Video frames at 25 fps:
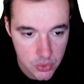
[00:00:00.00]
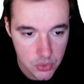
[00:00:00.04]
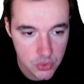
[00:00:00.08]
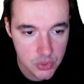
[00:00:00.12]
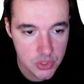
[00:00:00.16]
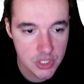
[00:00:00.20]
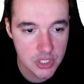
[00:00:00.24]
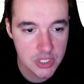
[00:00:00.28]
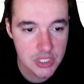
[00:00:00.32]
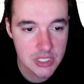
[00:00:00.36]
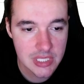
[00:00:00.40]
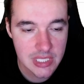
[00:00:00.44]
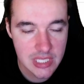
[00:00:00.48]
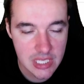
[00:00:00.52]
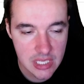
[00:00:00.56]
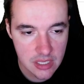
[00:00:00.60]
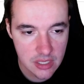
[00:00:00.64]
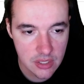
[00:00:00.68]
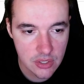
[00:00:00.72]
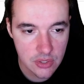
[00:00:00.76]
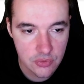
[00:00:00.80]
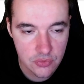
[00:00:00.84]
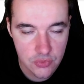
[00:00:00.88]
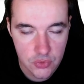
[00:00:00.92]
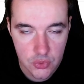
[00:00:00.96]
Just
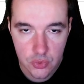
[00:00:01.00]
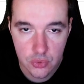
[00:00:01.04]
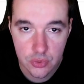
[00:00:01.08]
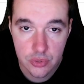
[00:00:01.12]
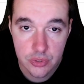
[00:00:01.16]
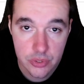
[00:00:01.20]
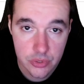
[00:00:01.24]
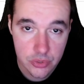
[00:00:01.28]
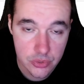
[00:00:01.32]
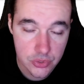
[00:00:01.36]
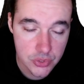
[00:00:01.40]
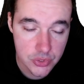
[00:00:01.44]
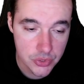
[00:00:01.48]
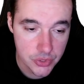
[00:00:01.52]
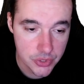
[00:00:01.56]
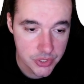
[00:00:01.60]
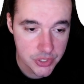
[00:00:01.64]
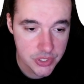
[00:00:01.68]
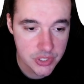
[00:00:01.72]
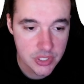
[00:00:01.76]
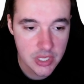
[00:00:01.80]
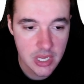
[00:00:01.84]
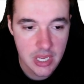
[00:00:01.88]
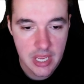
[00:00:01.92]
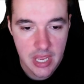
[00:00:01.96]
give your users
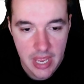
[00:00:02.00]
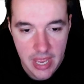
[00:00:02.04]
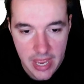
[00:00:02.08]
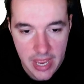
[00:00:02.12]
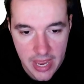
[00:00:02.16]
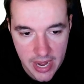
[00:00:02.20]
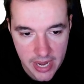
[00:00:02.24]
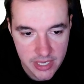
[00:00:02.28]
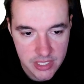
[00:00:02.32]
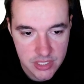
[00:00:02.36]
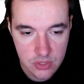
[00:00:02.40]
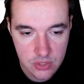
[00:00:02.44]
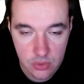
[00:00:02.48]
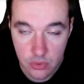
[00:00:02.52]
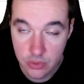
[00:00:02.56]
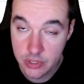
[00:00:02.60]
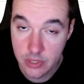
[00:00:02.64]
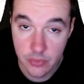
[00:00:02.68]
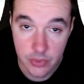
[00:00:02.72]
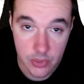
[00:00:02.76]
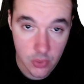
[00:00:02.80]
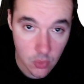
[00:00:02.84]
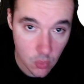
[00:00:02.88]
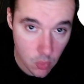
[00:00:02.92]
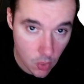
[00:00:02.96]
access, or the
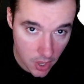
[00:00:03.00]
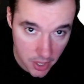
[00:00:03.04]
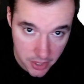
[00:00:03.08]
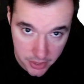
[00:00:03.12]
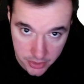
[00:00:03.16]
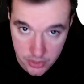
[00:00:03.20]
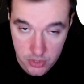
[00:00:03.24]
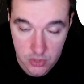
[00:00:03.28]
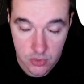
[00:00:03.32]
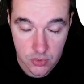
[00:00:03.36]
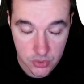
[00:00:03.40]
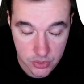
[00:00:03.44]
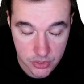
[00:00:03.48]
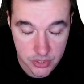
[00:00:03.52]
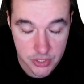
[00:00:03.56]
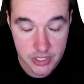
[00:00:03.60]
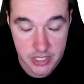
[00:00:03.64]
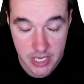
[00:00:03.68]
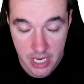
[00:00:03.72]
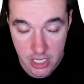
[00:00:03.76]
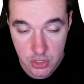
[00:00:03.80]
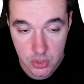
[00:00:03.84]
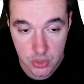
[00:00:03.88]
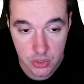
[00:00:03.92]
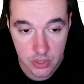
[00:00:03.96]
required users
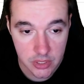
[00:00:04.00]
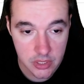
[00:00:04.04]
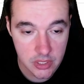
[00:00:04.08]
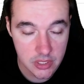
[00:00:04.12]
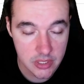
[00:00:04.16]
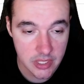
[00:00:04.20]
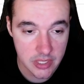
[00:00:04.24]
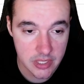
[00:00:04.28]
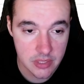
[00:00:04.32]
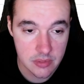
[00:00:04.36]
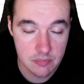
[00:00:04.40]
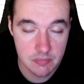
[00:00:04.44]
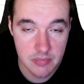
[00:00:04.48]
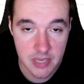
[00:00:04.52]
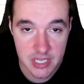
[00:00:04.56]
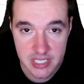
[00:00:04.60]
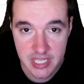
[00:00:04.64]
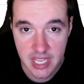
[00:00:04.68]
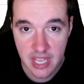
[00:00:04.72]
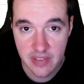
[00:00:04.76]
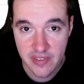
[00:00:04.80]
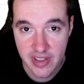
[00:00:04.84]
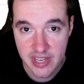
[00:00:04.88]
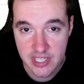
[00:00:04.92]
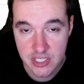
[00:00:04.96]
naturally that must have
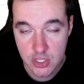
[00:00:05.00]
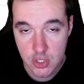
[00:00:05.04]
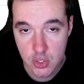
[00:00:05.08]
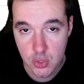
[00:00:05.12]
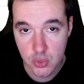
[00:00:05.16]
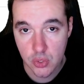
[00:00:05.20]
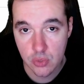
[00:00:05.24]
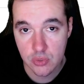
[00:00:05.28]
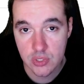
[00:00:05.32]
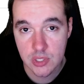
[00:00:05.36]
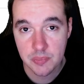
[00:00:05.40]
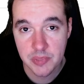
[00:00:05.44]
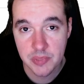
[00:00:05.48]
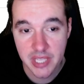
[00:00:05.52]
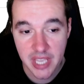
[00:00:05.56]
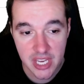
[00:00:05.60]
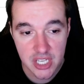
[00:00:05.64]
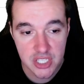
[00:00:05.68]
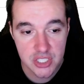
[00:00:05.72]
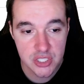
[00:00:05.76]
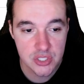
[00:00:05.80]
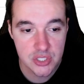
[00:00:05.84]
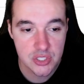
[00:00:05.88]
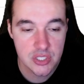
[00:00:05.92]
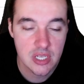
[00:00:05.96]
access to those
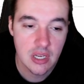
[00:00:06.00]
applications,